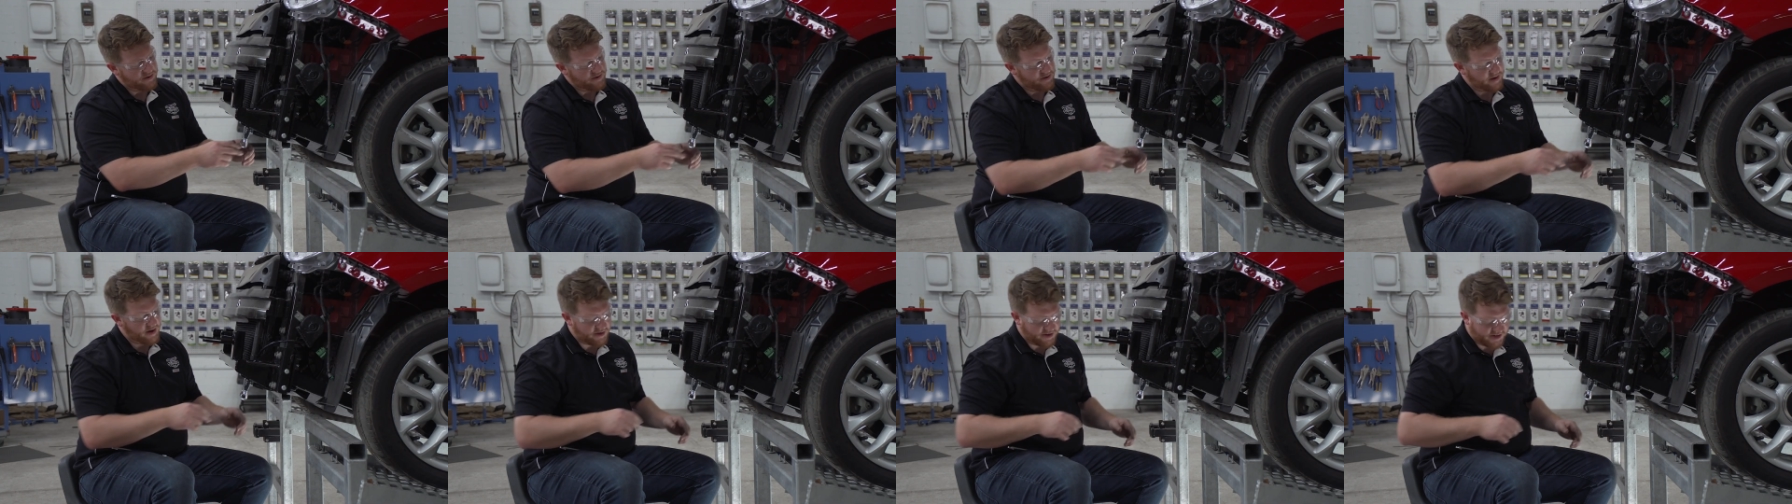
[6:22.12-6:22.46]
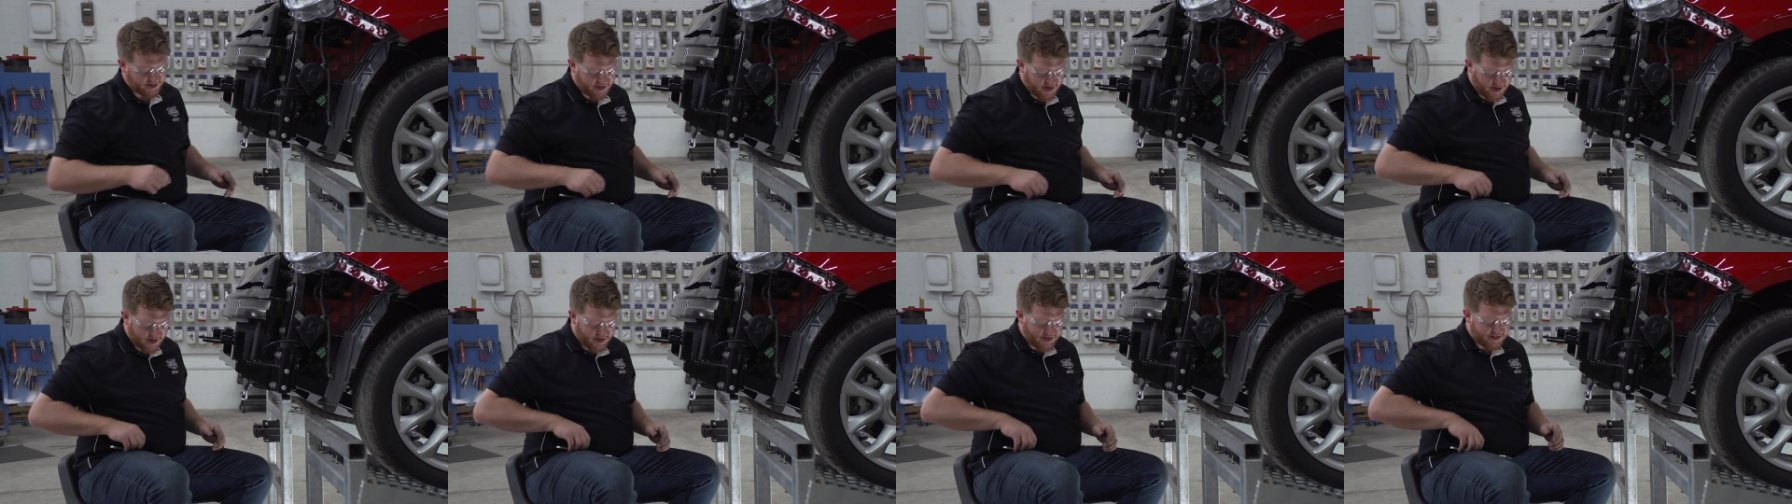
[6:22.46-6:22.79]
Now to
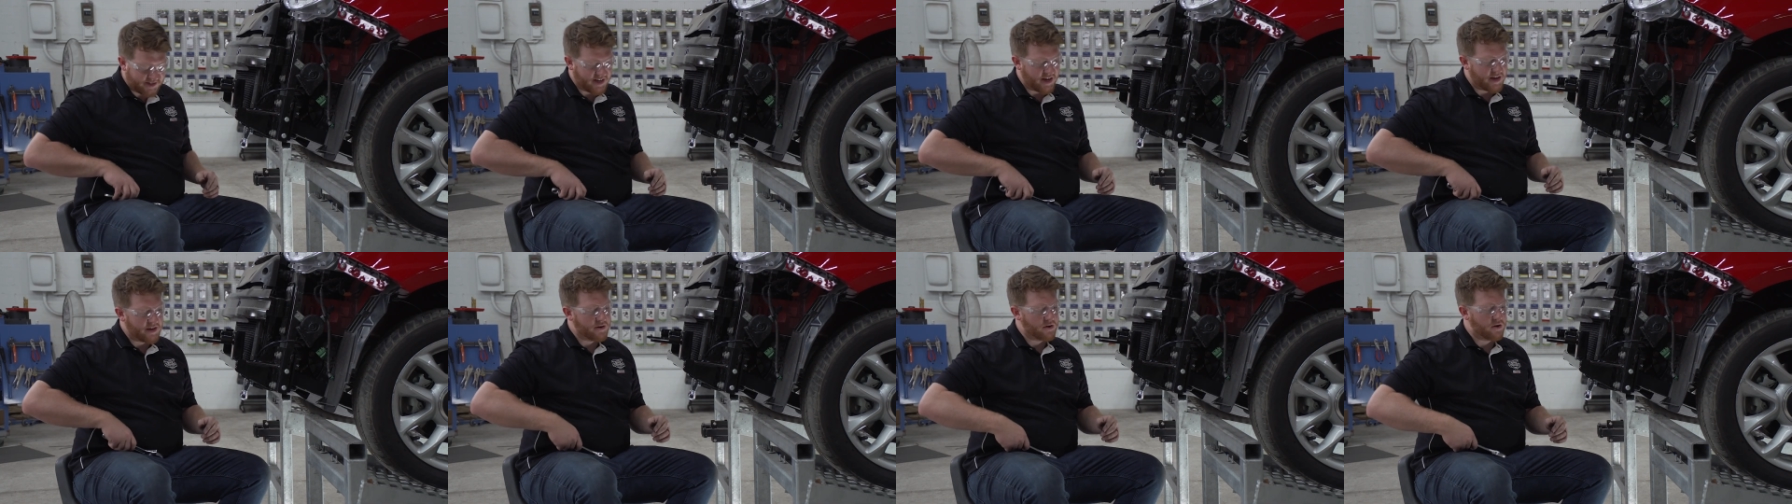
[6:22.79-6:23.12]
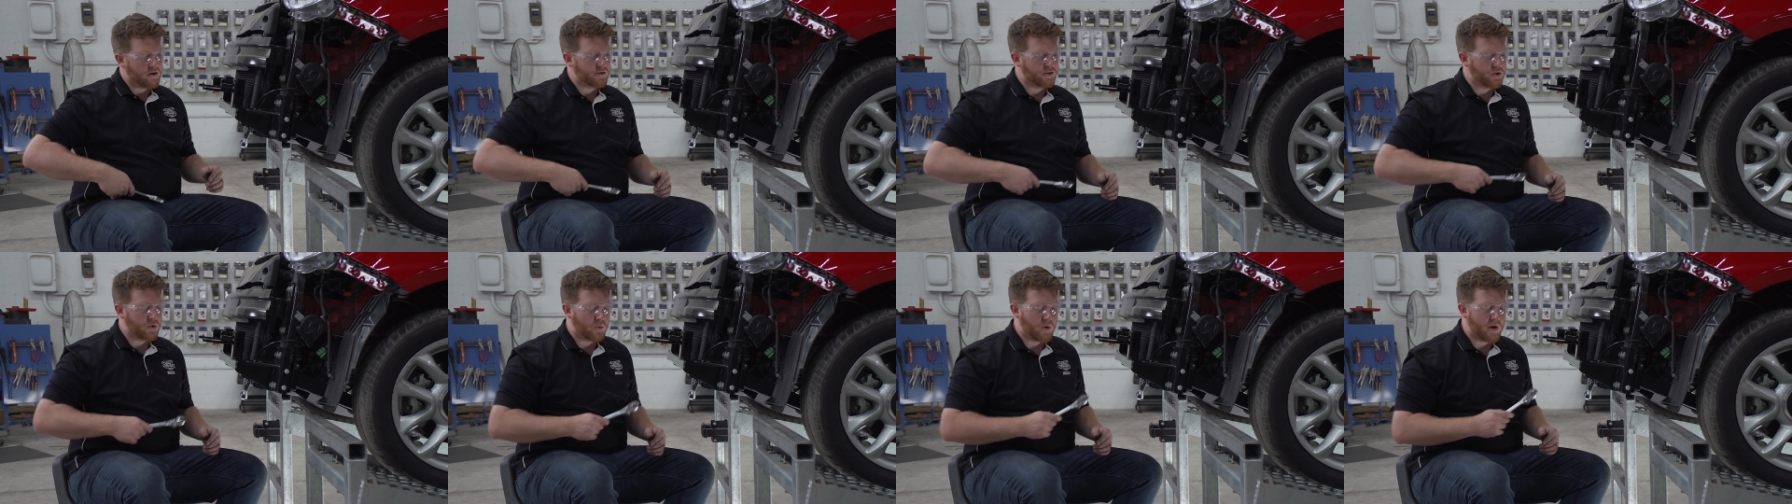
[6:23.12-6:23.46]
get it tightened
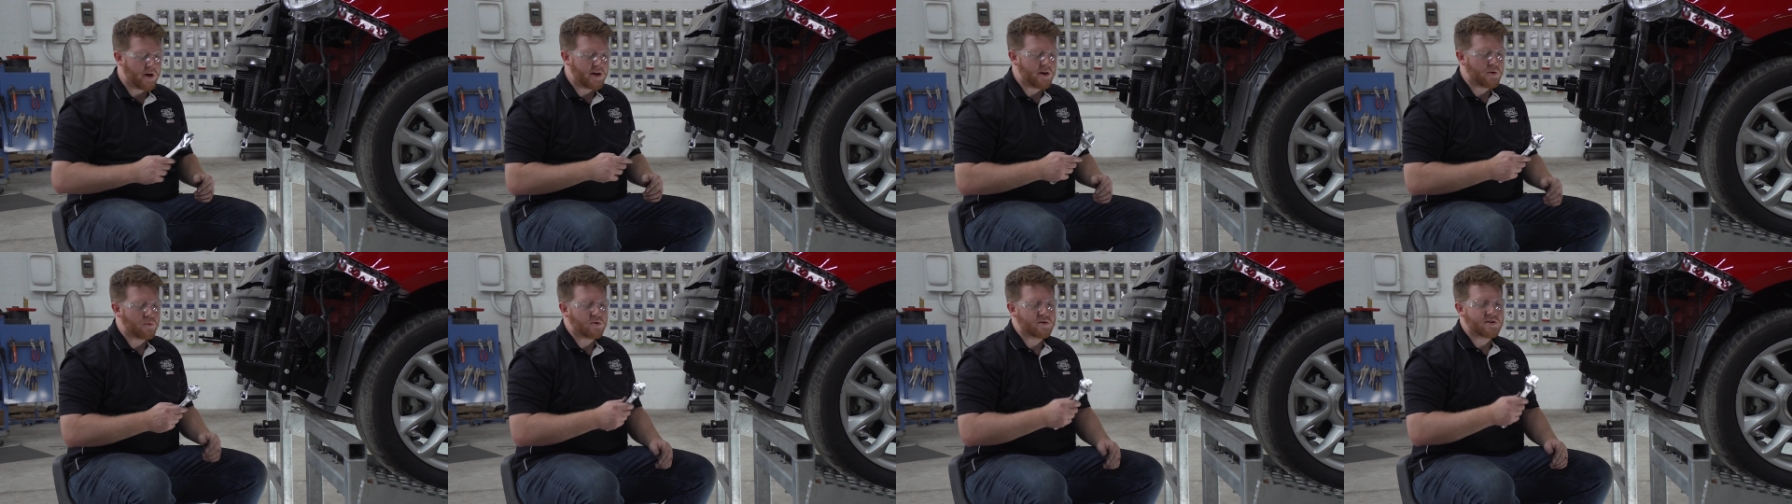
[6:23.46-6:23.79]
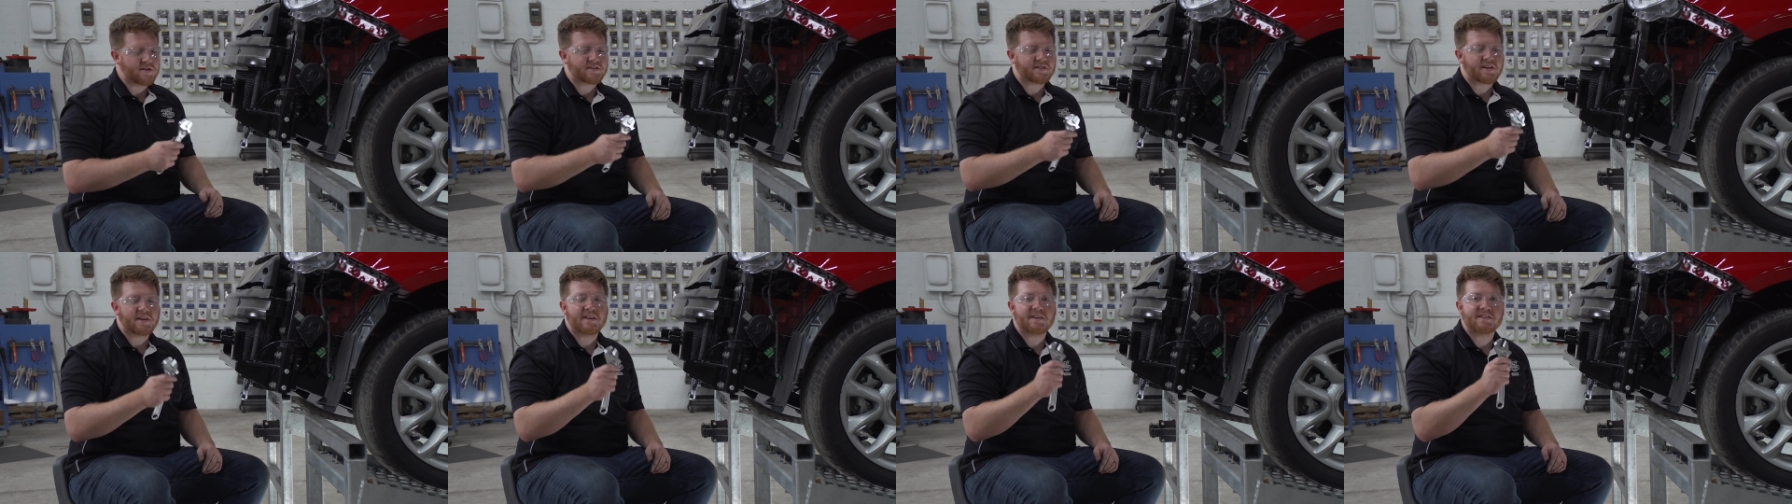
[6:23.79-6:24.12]
all the way, we're
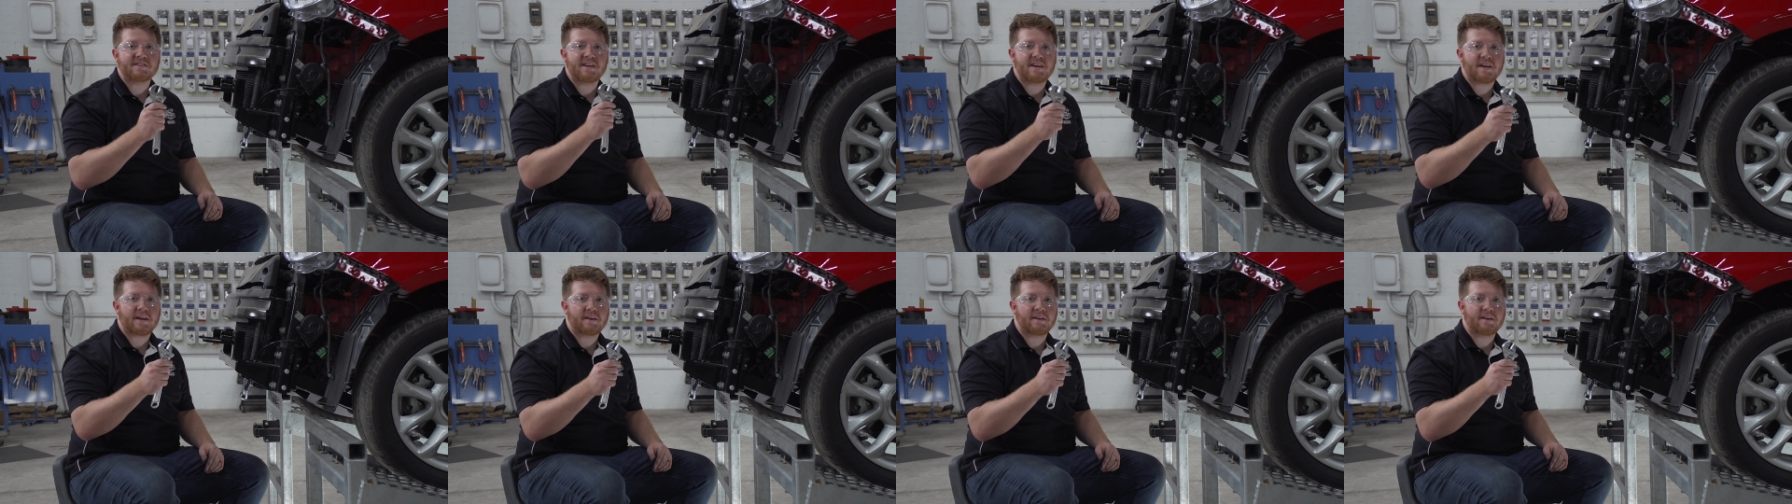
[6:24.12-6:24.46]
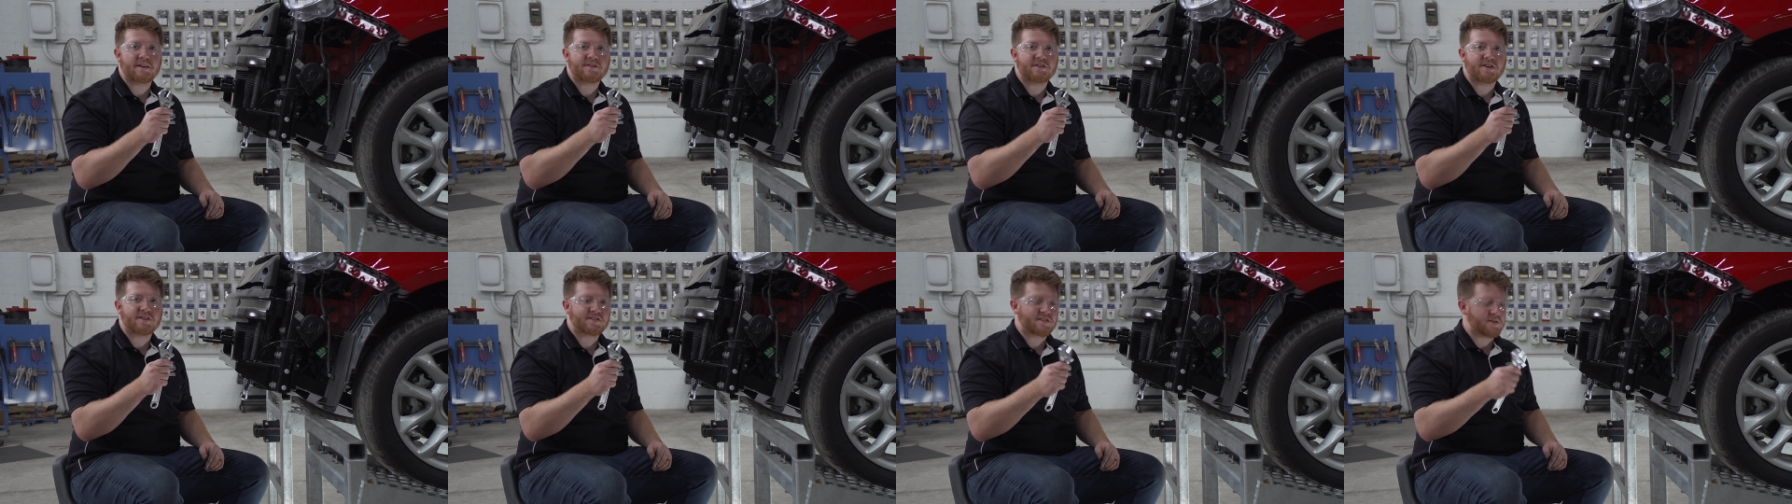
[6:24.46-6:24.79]
just gonna take an
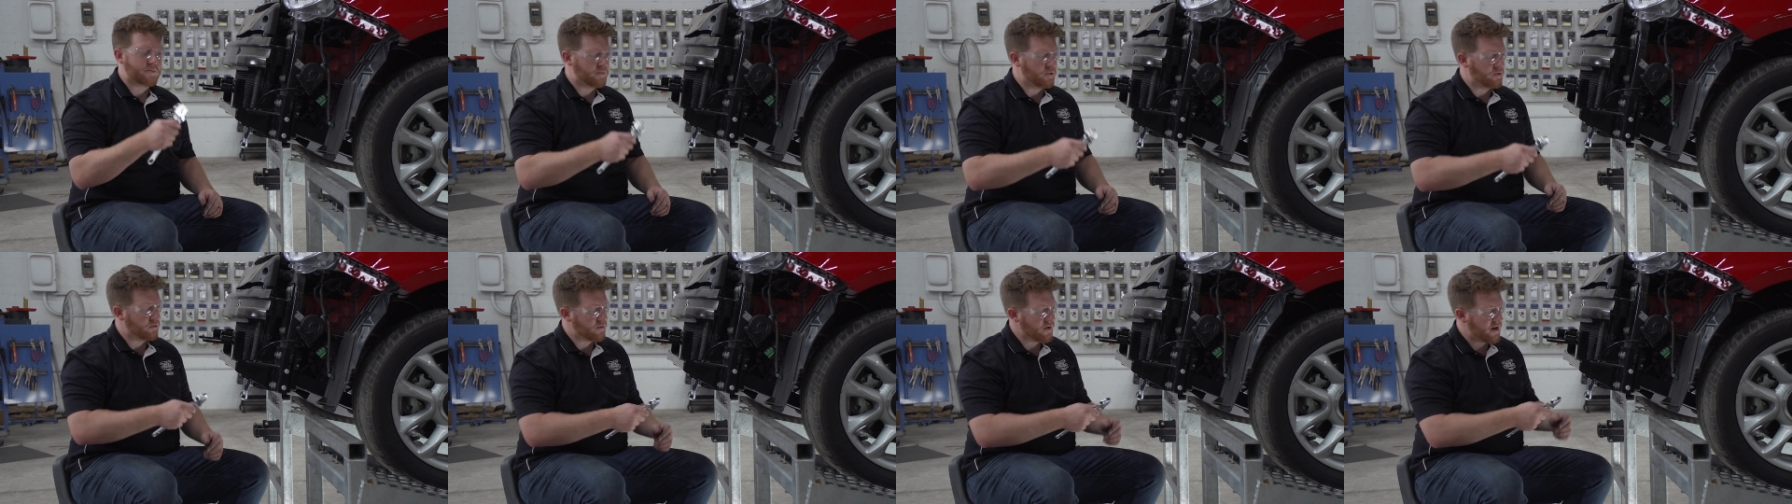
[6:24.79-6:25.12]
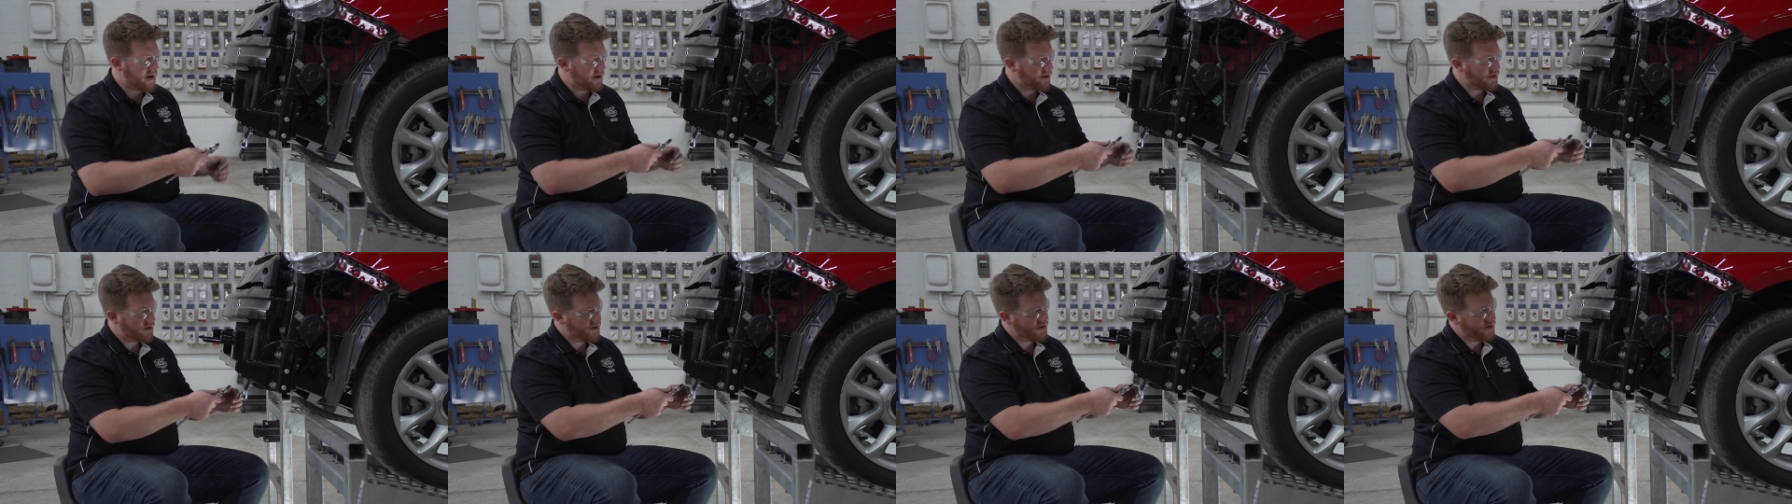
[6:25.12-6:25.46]
adjustable
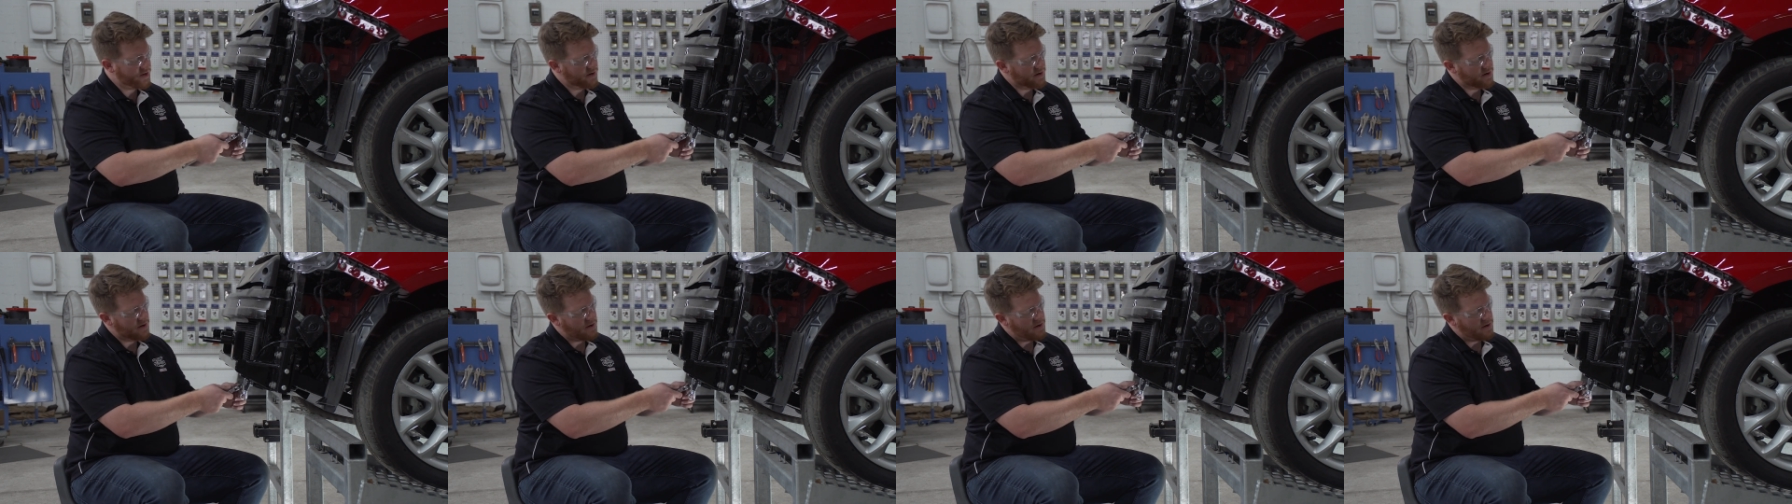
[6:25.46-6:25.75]
wrench